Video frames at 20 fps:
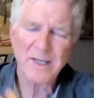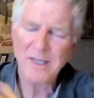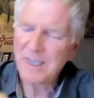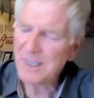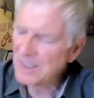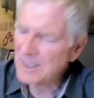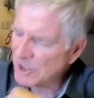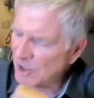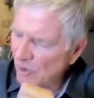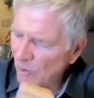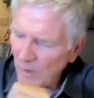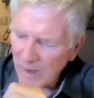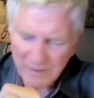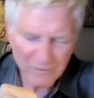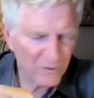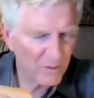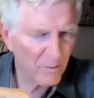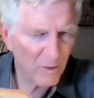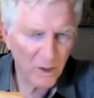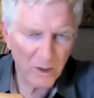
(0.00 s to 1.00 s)
It gets you away
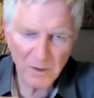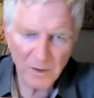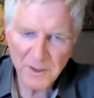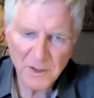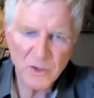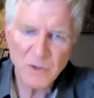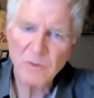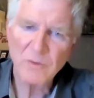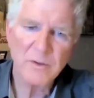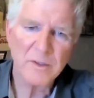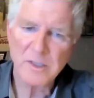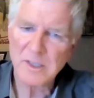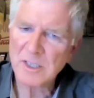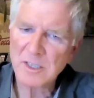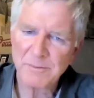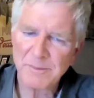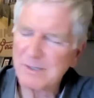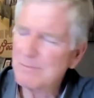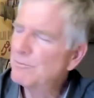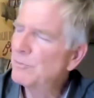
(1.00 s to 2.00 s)
from all the
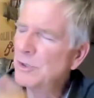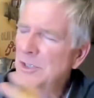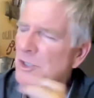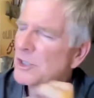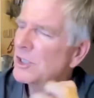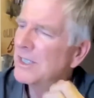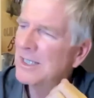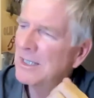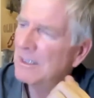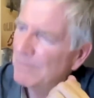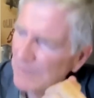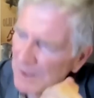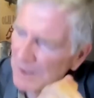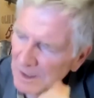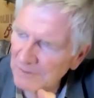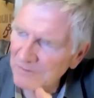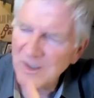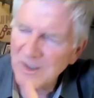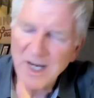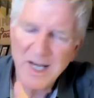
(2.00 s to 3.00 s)
tourism. It puts you in the
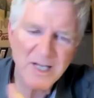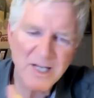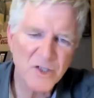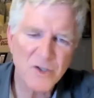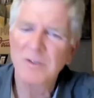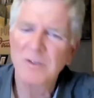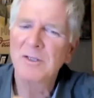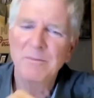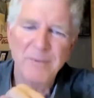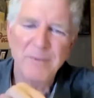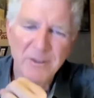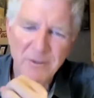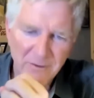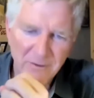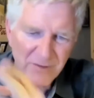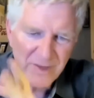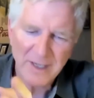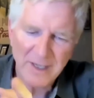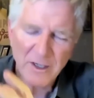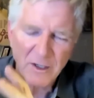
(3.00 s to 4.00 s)
middle of nature, in the middle
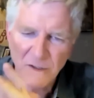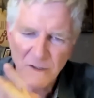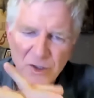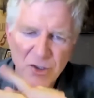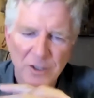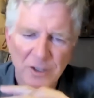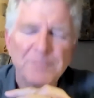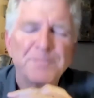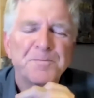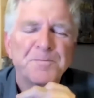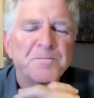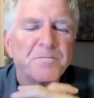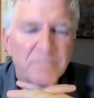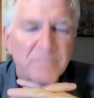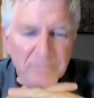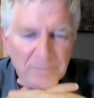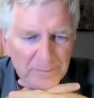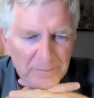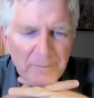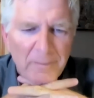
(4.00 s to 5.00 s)
of that culture.
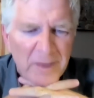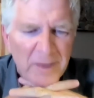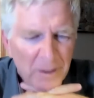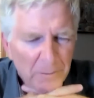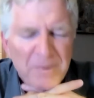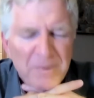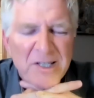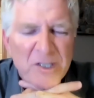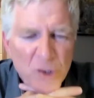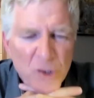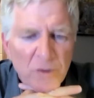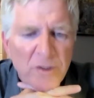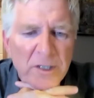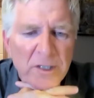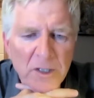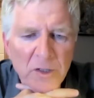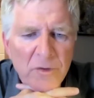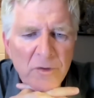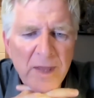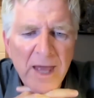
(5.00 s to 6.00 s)
Be sure
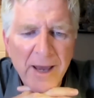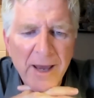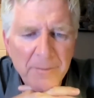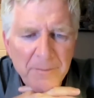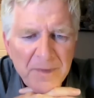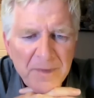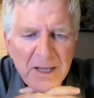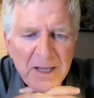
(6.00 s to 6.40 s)
you do that.